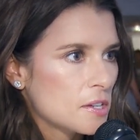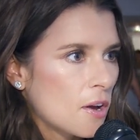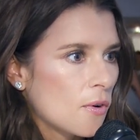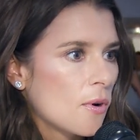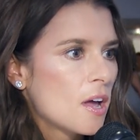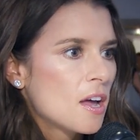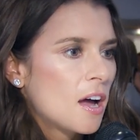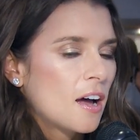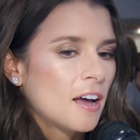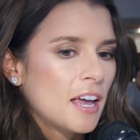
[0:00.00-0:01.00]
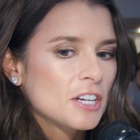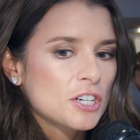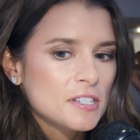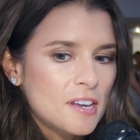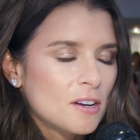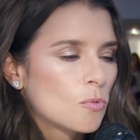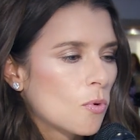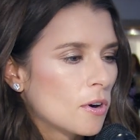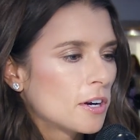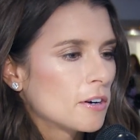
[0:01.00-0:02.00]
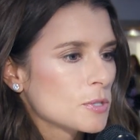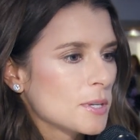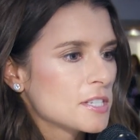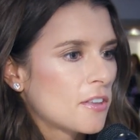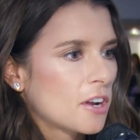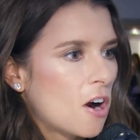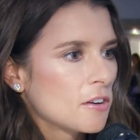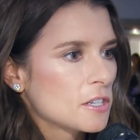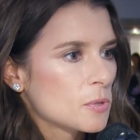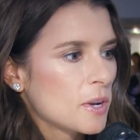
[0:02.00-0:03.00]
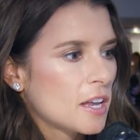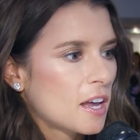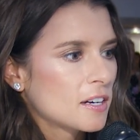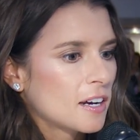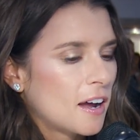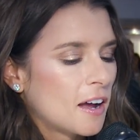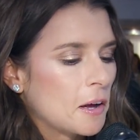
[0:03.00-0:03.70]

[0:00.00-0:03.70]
So HSN and Warrior is what's on the car this weekend.